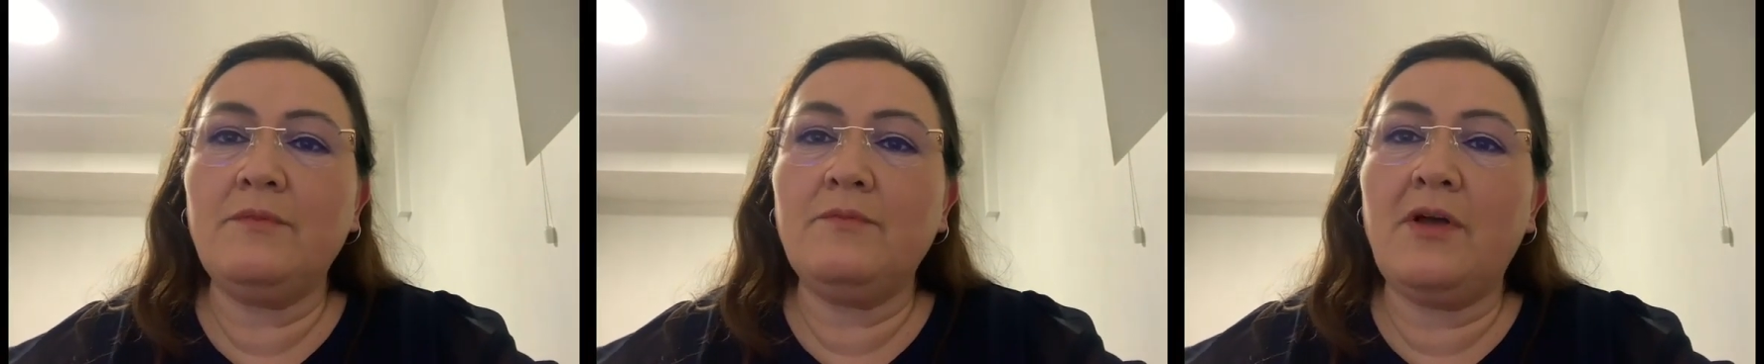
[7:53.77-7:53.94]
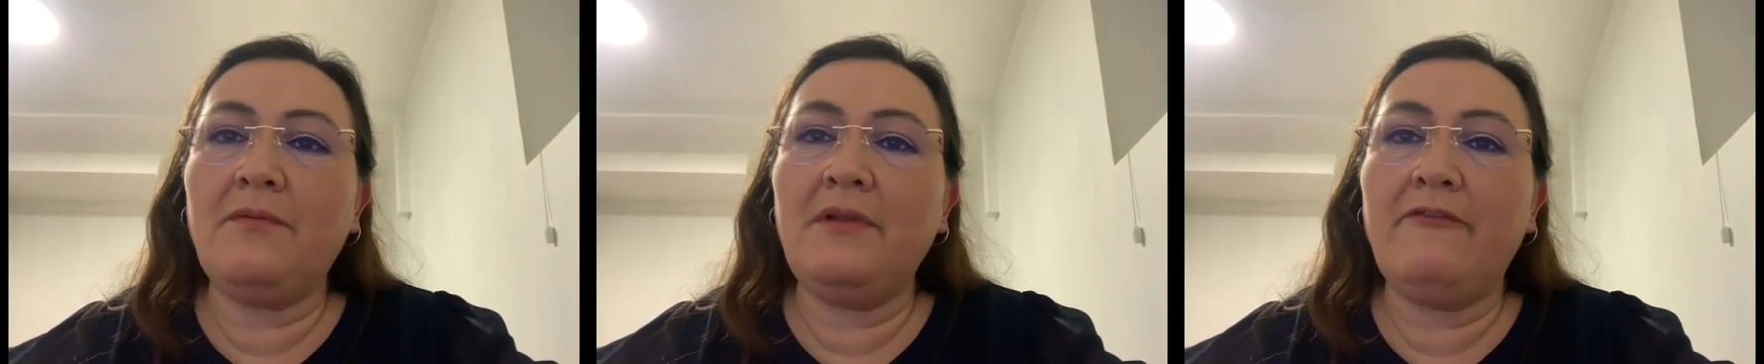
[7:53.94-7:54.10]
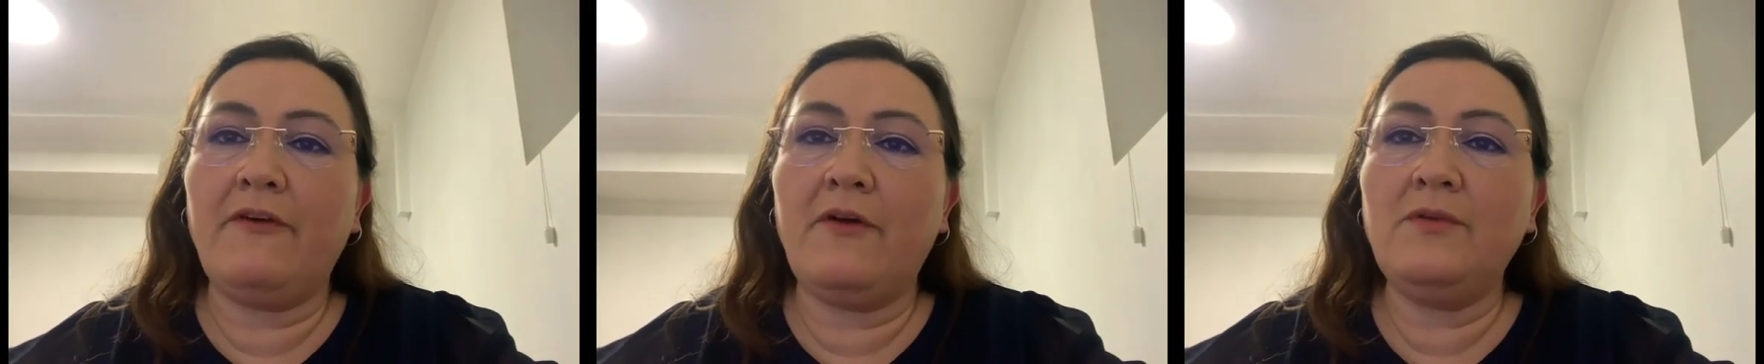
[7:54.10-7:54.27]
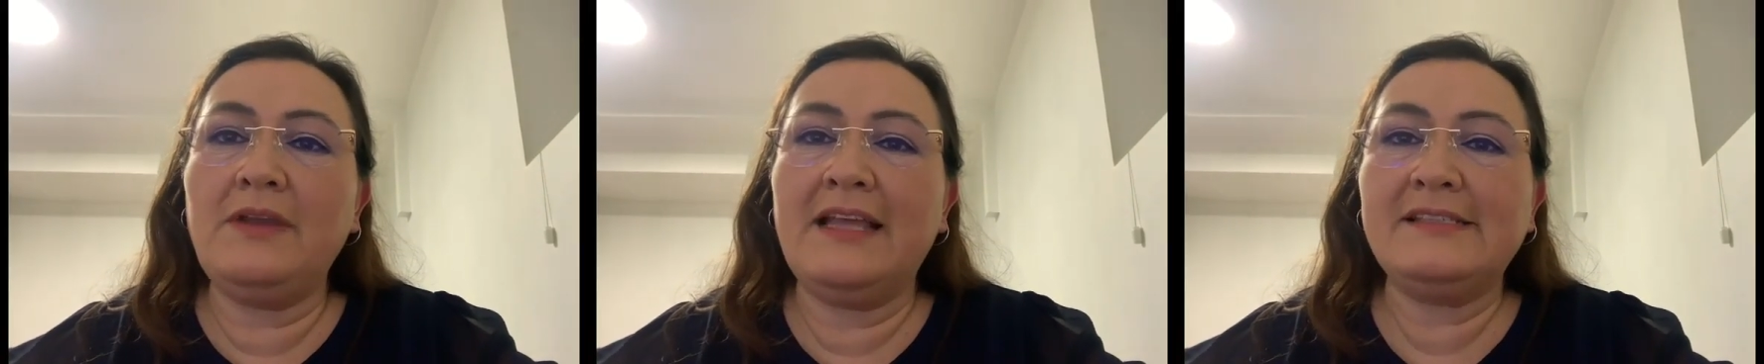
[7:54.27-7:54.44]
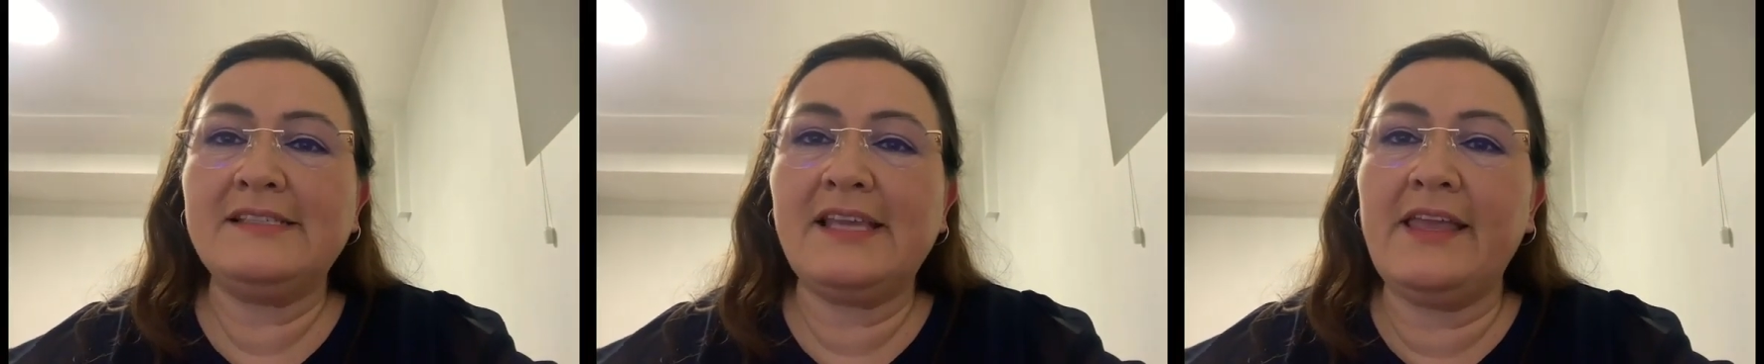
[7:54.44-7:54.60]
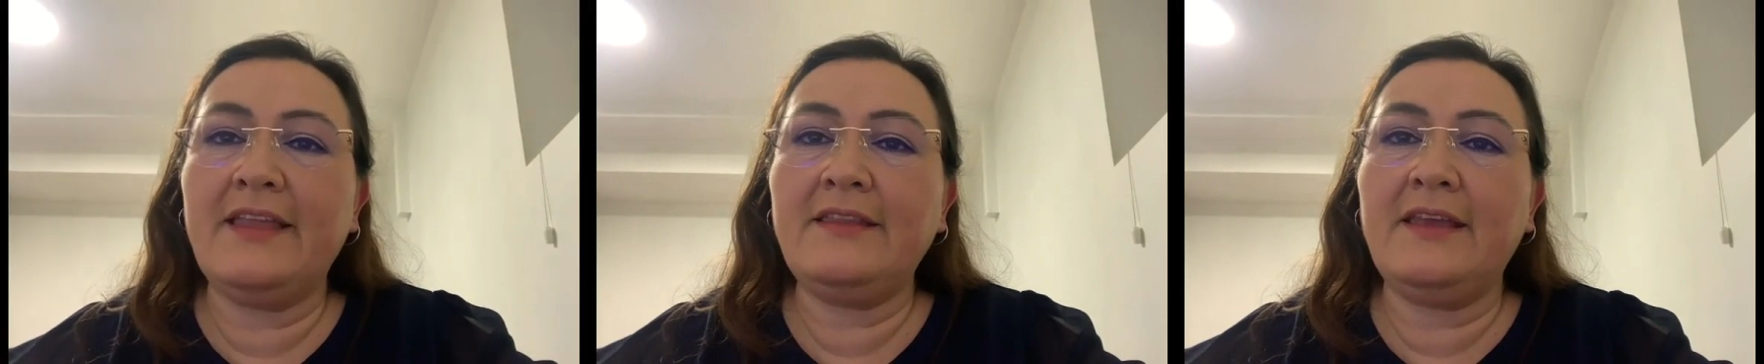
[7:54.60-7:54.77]
Mobile Phone
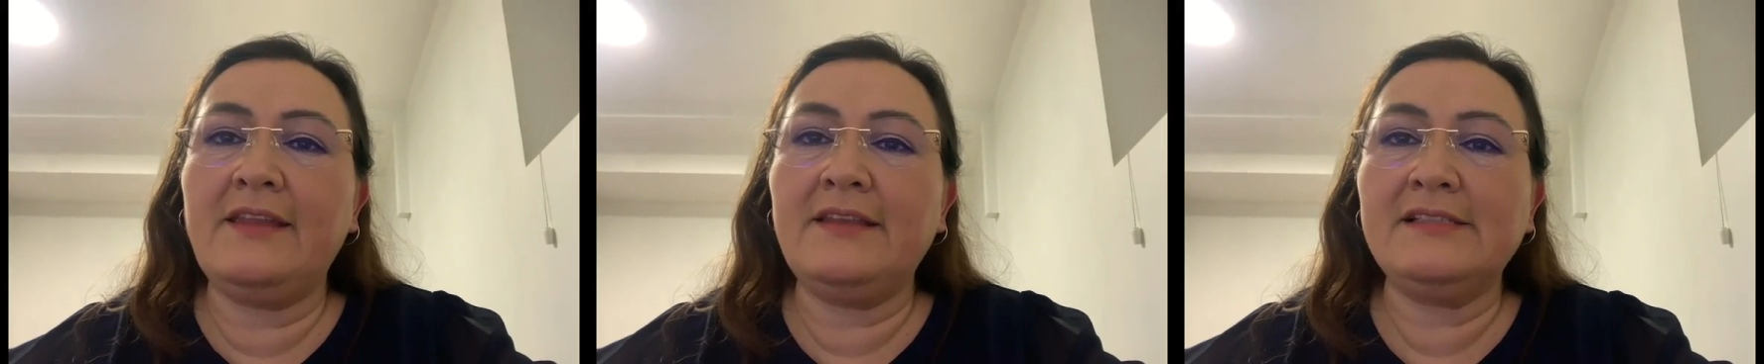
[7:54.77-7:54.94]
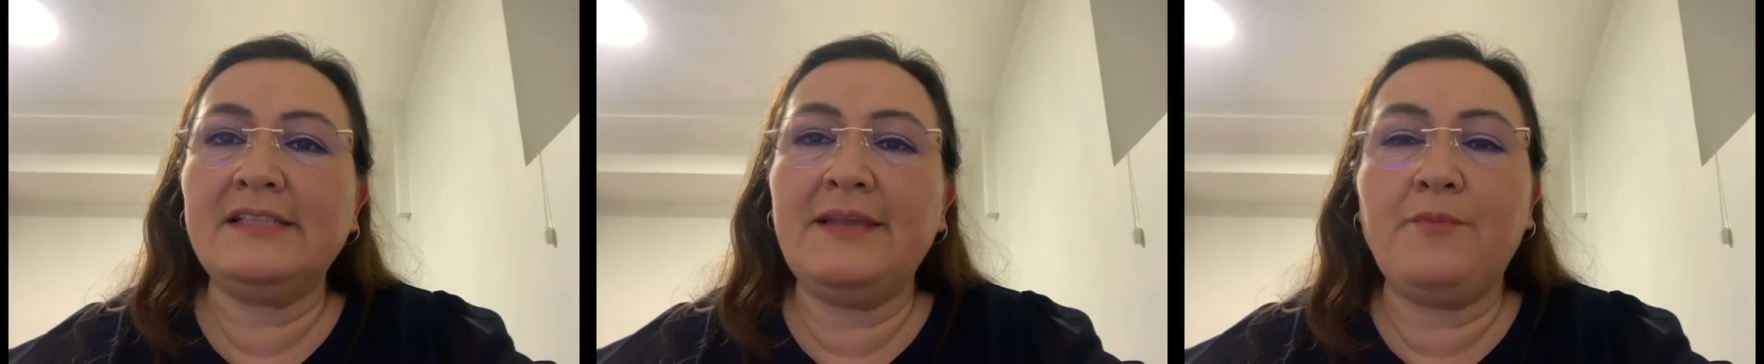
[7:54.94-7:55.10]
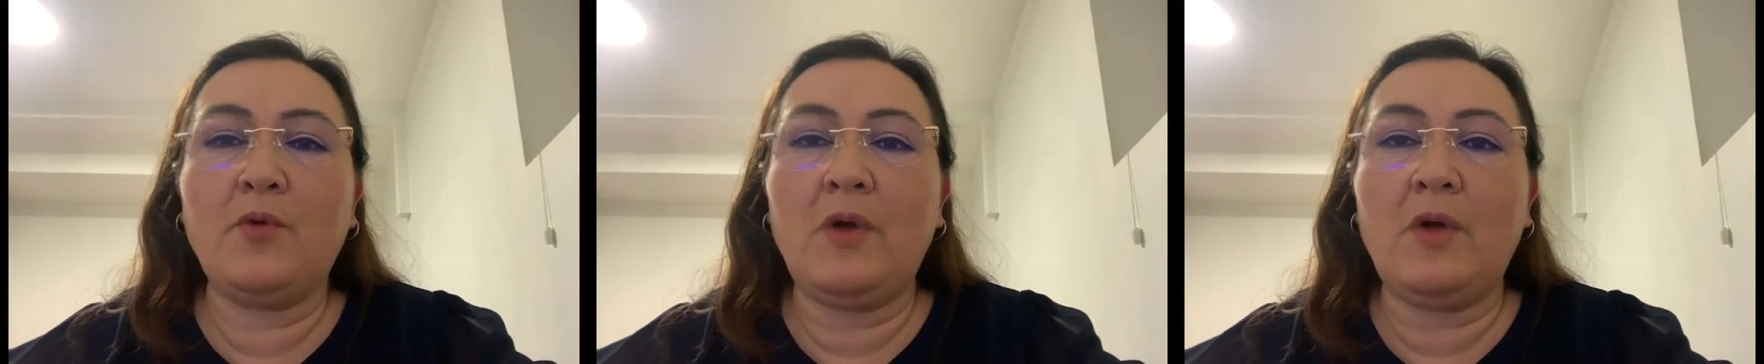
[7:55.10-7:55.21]
Anxiety and Sleep